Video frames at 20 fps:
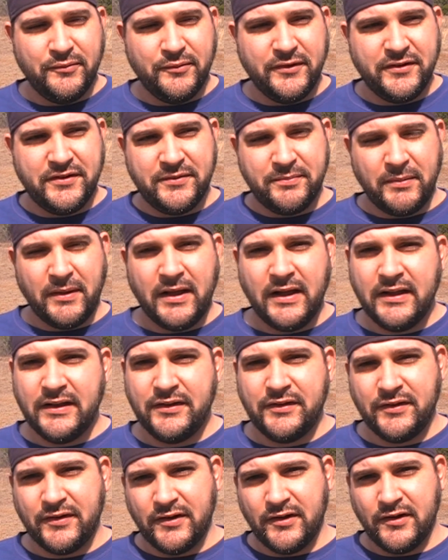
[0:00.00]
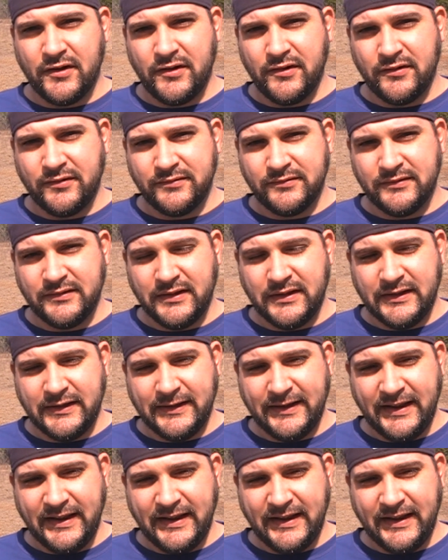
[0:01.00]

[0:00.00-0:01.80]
respond to her uh,